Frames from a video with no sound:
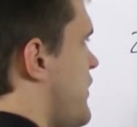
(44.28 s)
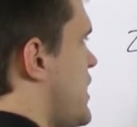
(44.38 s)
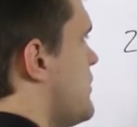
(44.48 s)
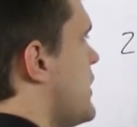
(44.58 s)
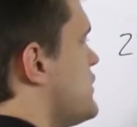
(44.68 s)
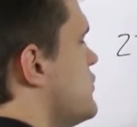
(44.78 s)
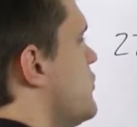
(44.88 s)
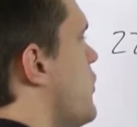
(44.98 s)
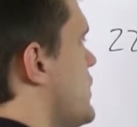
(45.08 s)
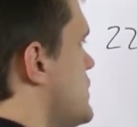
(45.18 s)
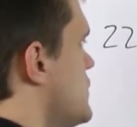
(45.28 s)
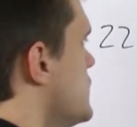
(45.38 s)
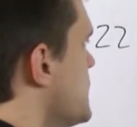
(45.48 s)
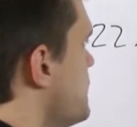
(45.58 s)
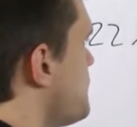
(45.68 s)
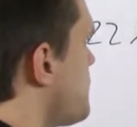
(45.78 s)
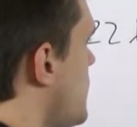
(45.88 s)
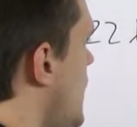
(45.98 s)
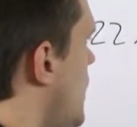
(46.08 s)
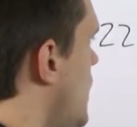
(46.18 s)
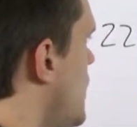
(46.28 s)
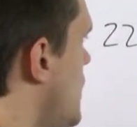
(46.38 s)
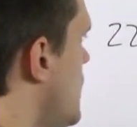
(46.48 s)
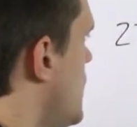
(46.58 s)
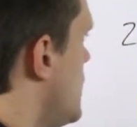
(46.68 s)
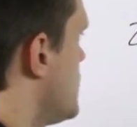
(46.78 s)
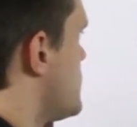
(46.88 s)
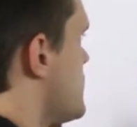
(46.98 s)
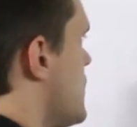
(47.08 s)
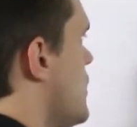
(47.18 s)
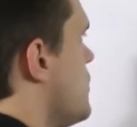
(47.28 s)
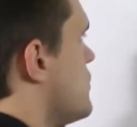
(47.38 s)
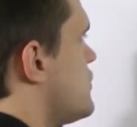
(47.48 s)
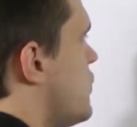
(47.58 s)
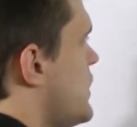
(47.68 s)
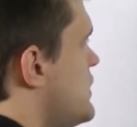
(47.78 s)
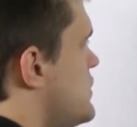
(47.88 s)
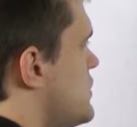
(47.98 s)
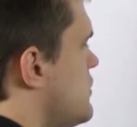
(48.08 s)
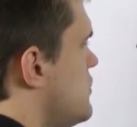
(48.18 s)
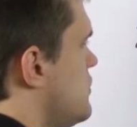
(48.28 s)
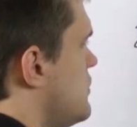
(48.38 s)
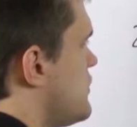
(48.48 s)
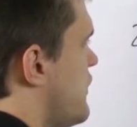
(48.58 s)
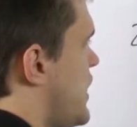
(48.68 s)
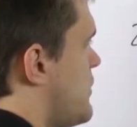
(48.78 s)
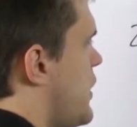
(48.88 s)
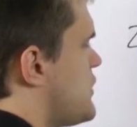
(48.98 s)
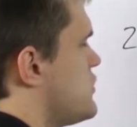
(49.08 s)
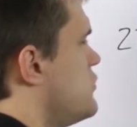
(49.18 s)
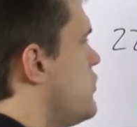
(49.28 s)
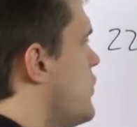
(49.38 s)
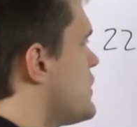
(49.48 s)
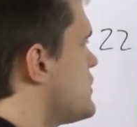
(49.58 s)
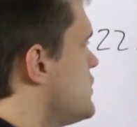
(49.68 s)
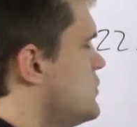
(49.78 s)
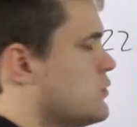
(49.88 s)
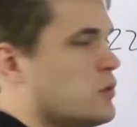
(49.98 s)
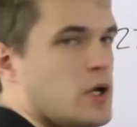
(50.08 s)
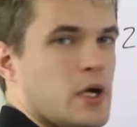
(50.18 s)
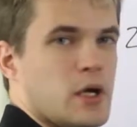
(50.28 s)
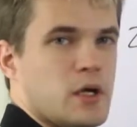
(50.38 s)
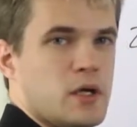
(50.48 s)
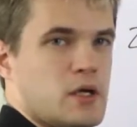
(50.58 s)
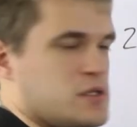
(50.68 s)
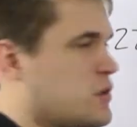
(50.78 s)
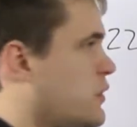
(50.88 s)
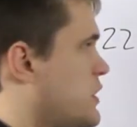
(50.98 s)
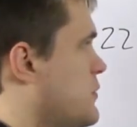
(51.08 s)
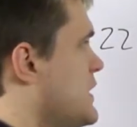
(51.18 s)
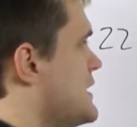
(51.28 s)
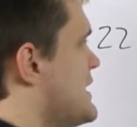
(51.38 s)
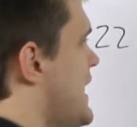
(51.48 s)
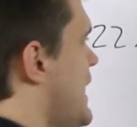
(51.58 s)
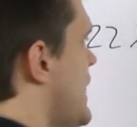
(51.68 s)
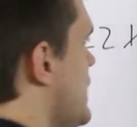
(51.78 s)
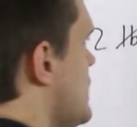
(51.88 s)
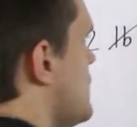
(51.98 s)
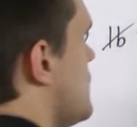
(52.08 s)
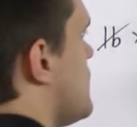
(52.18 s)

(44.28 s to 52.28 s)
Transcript: divided by two point two. So twenty-two divided by two point two is going to be ten.